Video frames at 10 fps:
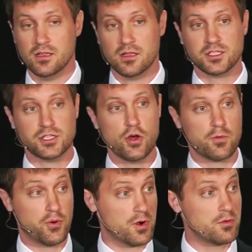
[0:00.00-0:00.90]
There's no
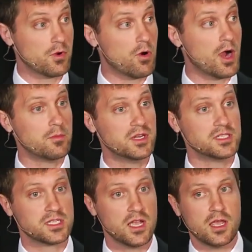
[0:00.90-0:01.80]
reporting
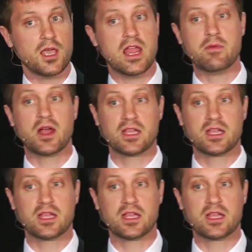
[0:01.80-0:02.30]
requirements. Anybody